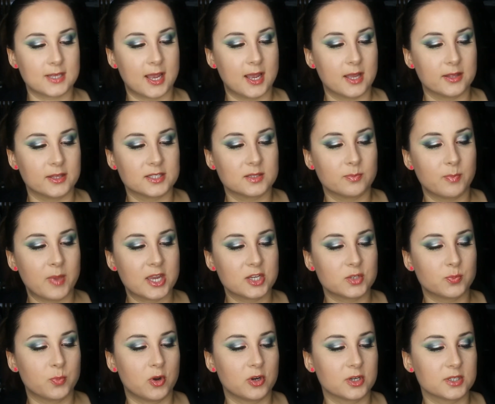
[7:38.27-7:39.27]
the
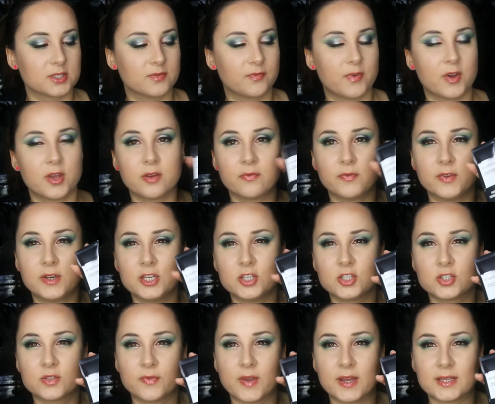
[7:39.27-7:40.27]
Smashbox Photo
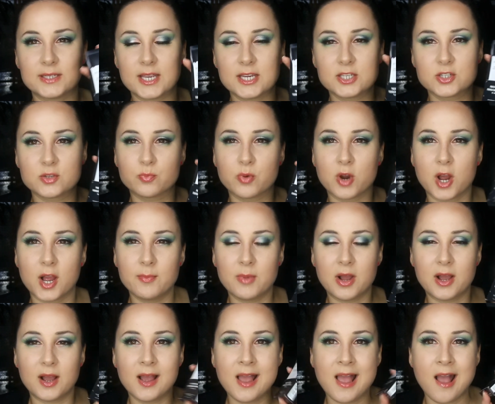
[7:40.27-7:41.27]
Finish Foundation
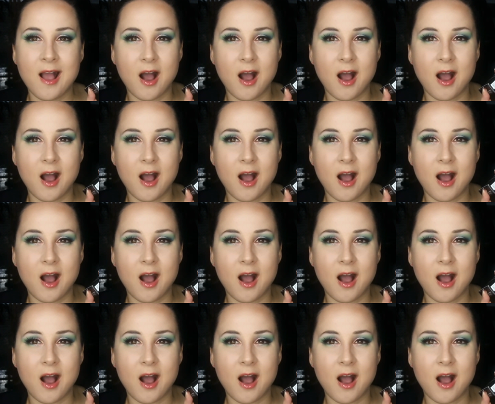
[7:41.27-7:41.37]
Primer.